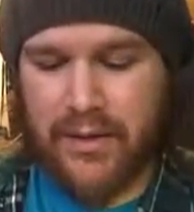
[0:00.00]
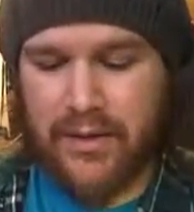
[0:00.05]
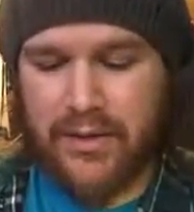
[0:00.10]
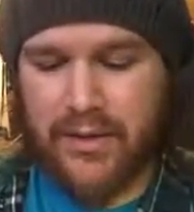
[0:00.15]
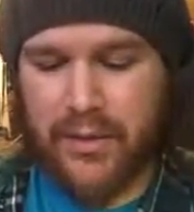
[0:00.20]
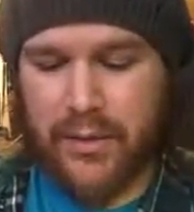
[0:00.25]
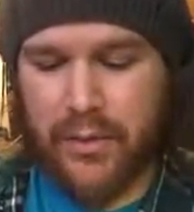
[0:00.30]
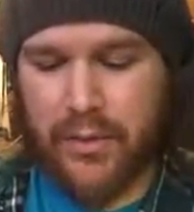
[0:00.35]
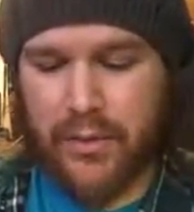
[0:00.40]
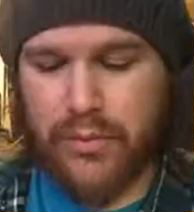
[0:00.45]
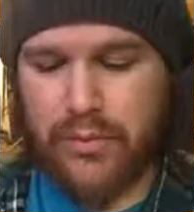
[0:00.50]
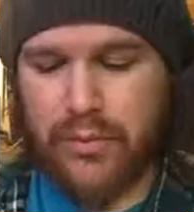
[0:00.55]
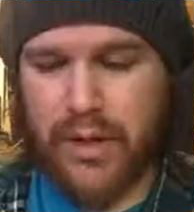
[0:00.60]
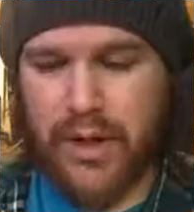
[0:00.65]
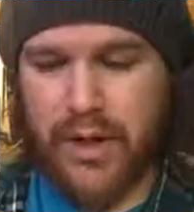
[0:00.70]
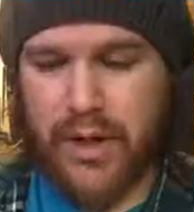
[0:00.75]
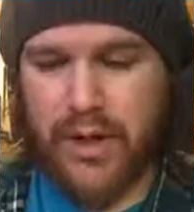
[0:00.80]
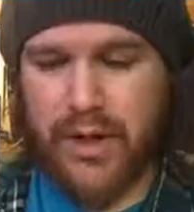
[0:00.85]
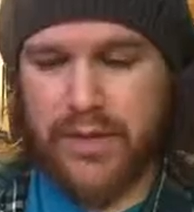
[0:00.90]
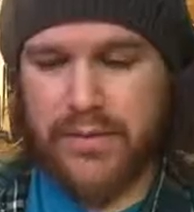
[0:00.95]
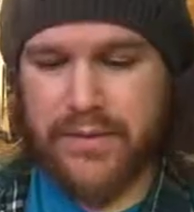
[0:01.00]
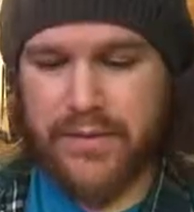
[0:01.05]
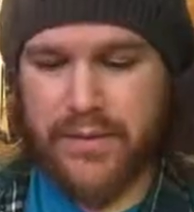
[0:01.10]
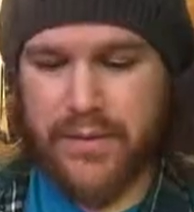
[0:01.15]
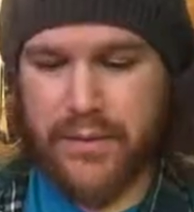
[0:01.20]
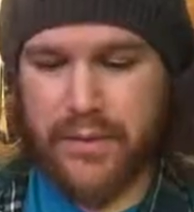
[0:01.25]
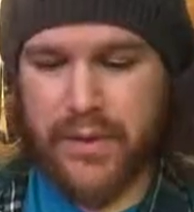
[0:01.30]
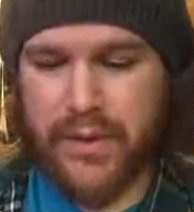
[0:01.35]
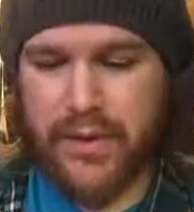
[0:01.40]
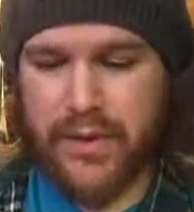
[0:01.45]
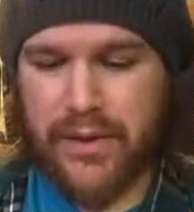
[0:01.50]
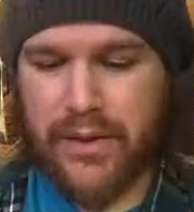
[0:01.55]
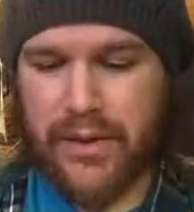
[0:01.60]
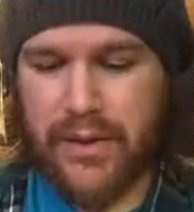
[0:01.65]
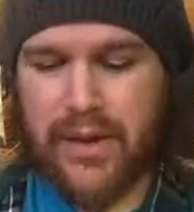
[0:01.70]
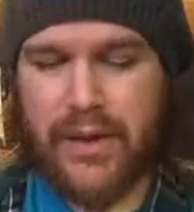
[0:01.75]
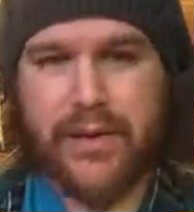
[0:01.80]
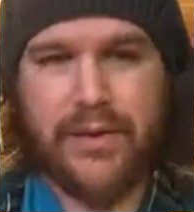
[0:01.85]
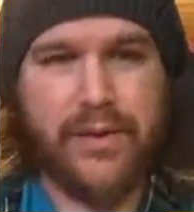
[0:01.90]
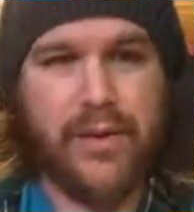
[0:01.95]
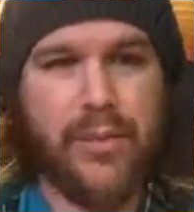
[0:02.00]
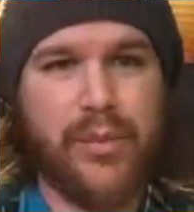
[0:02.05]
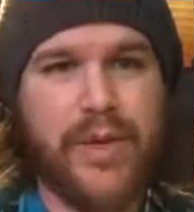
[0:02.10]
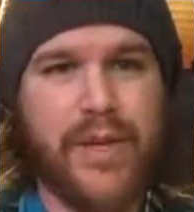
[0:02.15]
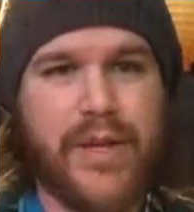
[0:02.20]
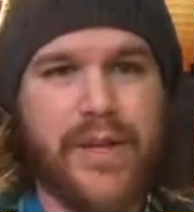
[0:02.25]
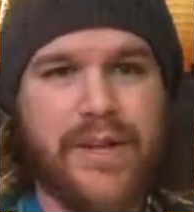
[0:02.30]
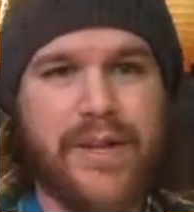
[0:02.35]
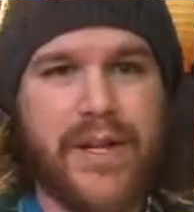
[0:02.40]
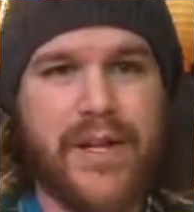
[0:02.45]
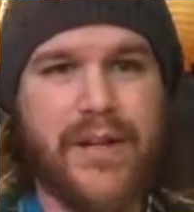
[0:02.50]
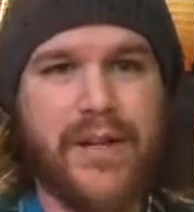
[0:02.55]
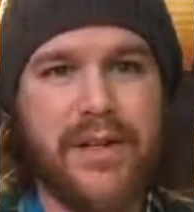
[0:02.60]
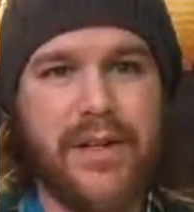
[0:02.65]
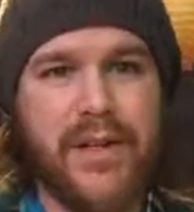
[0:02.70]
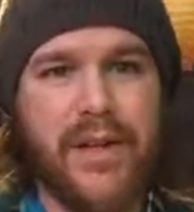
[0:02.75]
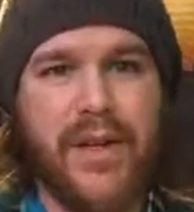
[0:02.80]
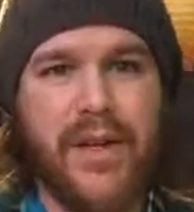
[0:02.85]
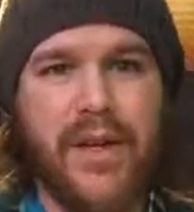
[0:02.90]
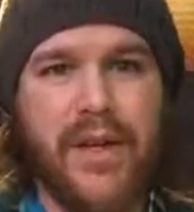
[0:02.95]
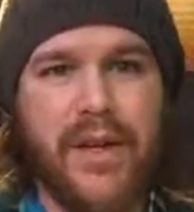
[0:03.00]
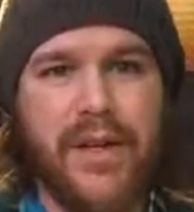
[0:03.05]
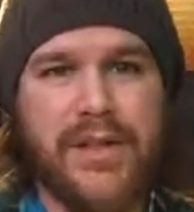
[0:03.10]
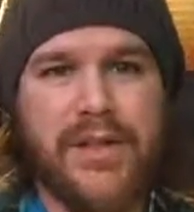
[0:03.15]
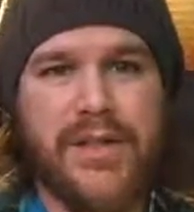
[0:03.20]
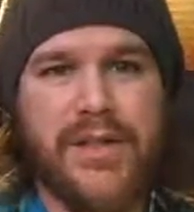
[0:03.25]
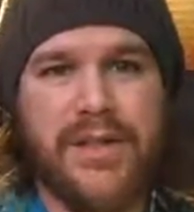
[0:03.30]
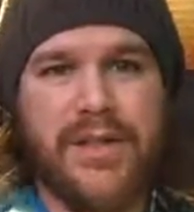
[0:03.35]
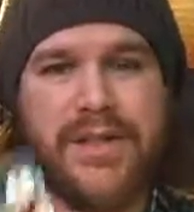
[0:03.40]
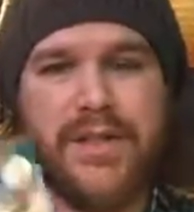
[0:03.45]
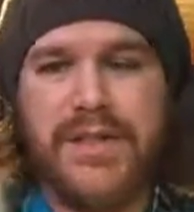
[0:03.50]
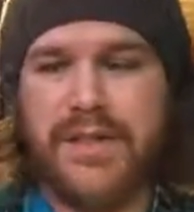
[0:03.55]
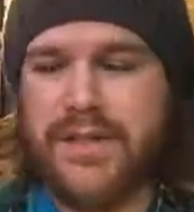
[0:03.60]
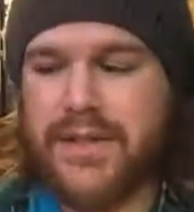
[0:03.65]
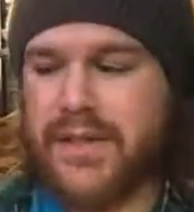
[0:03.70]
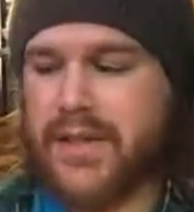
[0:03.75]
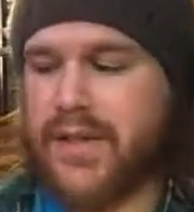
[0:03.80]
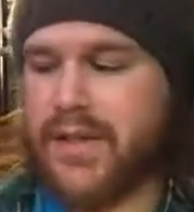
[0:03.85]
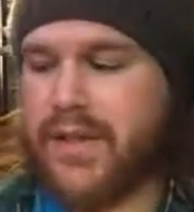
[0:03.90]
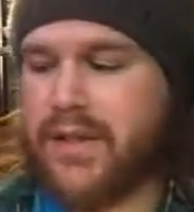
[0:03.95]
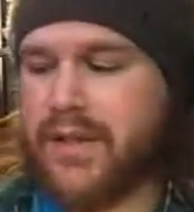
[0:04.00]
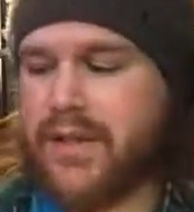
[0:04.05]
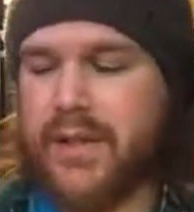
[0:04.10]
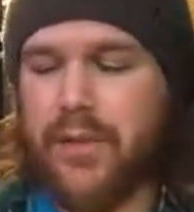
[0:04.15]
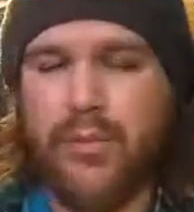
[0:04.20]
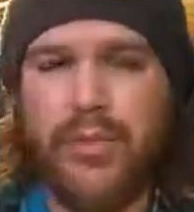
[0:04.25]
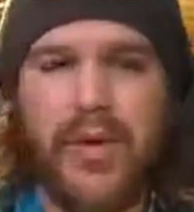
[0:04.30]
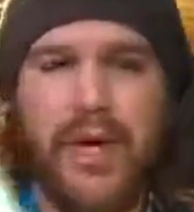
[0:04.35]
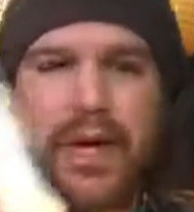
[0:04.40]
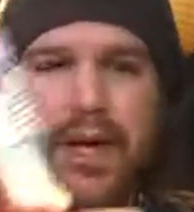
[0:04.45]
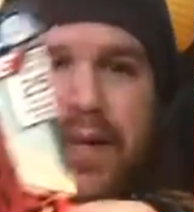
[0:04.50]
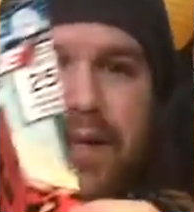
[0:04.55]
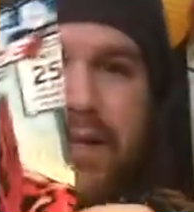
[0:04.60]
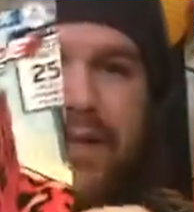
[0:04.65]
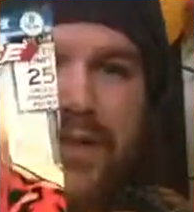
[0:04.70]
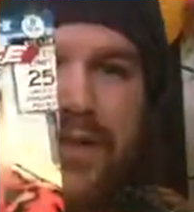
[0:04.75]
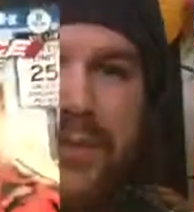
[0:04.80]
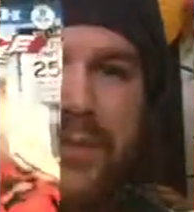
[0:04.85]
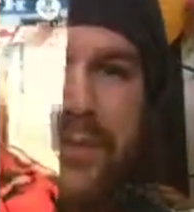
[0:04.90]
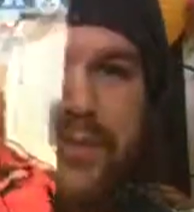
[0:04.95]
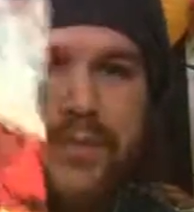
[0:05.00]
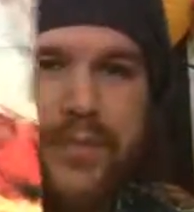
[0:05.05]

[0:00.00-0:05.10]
so we'll run off with, no pun intended, Justice League number 8,